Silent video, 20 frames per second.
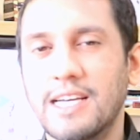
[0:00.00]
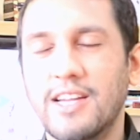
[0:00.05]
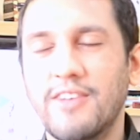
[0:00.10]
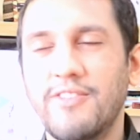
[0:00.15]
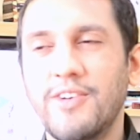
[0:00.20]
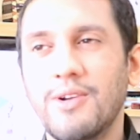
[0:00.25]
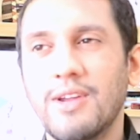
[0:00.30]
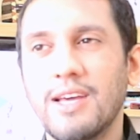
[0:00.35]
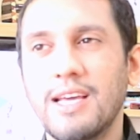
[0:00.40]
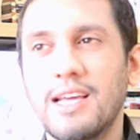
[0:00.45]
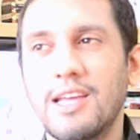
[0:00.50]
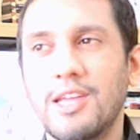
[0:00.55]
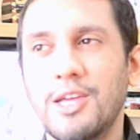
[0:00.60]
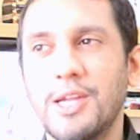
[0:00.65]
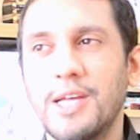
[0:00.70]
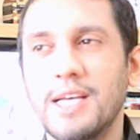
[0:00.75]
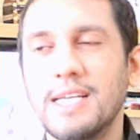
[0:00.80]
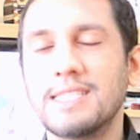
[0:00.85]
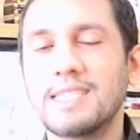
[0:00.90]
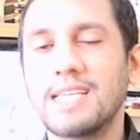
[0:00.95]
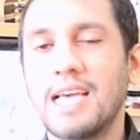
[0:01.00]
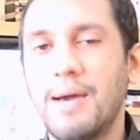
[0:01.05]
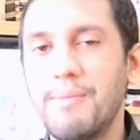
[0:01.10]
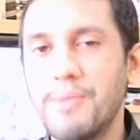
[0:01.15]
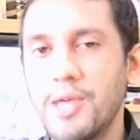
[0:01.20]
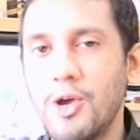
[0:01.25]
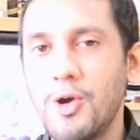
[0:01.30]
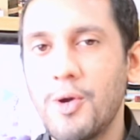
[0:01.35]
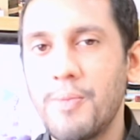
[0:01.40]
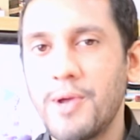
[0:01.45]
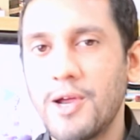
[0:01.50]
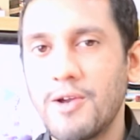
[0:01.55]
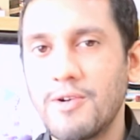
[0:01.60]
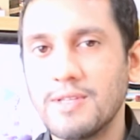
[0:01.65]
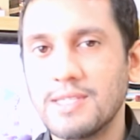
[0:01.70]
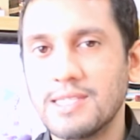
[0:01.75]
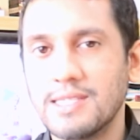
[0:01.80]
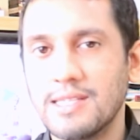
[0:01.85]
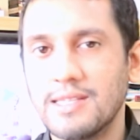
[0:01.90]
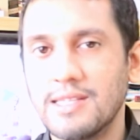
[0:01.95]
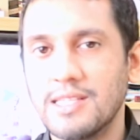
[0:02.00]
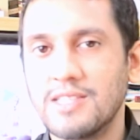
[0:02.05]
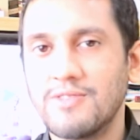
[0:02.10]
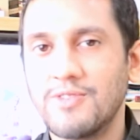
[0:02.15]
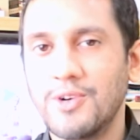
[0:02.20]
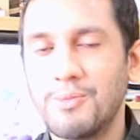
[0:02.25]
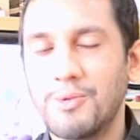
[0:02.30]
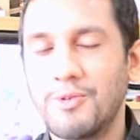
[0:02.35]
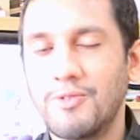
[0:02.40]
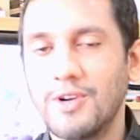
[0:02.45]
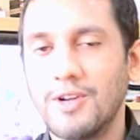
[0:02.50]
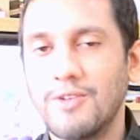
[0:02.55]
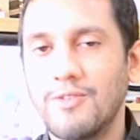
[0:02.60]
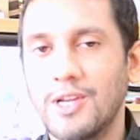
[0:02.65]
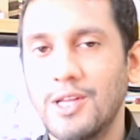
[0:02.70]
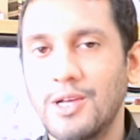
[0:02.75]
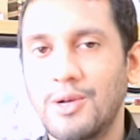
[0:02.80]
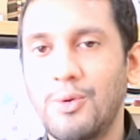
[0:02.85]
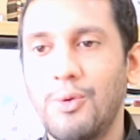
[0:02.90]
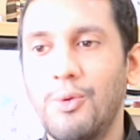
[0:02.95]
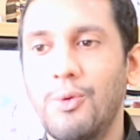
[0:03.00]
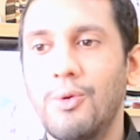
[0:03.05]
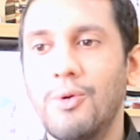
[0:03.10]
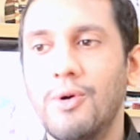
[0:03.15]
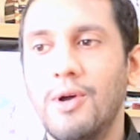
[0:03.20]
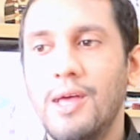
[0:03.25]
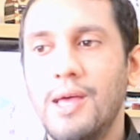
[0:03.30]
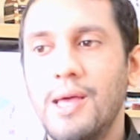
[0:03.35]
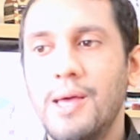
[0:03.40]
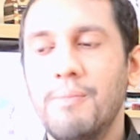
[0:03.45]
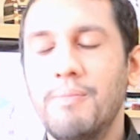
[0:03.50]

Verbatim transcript: And I feel like, you know, his cameo appearances in this film were really, really cool,